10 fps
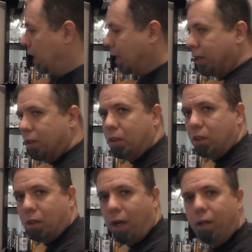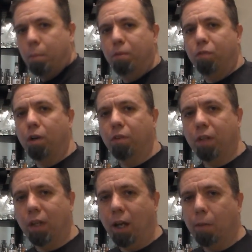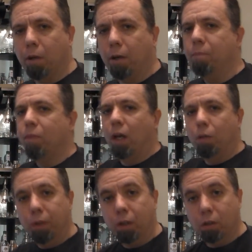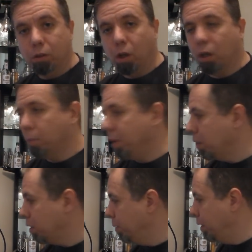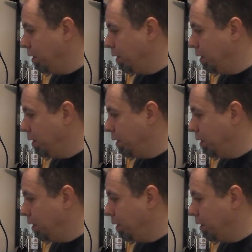I can slide them in front of the camera and we can talk about them,